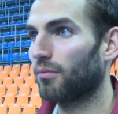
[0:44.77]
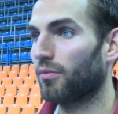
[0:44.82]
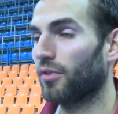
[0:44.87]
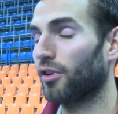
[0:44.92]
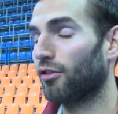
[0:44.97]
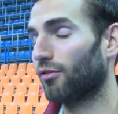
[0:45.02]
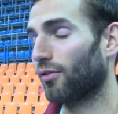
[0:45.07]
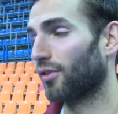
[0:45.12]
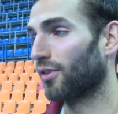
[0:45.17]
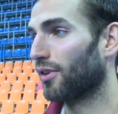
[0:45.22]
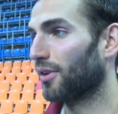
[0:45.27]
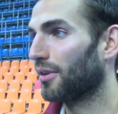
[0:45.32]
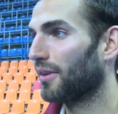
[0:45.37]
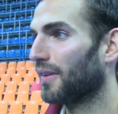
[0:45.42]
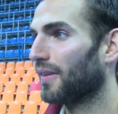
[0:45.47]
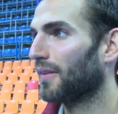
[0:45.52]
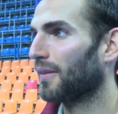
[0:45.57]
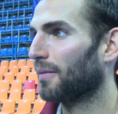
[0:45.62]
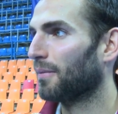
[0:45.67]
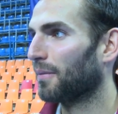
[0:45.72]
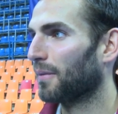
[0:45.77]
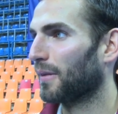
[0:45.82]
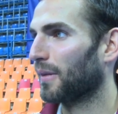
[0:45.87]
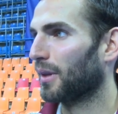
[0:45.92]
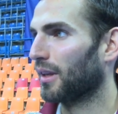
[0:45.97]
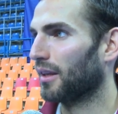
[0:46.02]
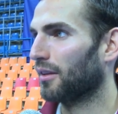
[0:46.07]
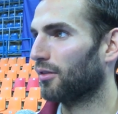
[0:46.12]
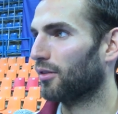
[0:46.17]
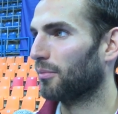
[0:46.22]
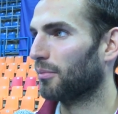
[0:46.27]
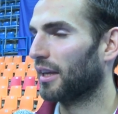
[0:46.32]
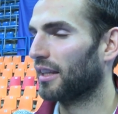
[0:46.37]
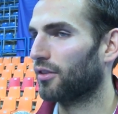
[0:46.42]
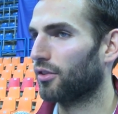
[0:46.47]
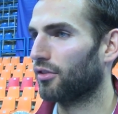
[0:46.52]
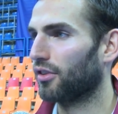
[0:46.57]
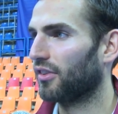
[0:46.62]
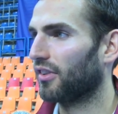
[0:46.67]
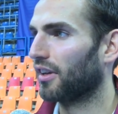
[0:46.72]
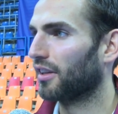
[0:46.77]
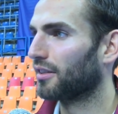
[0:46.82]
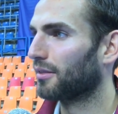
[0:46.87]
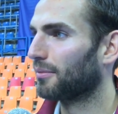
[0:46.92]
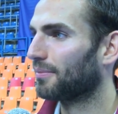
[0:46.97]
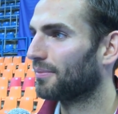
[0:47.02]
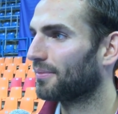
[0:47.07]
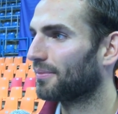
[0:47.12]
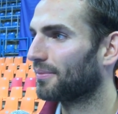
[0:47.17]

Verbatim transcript: reach for the even better result.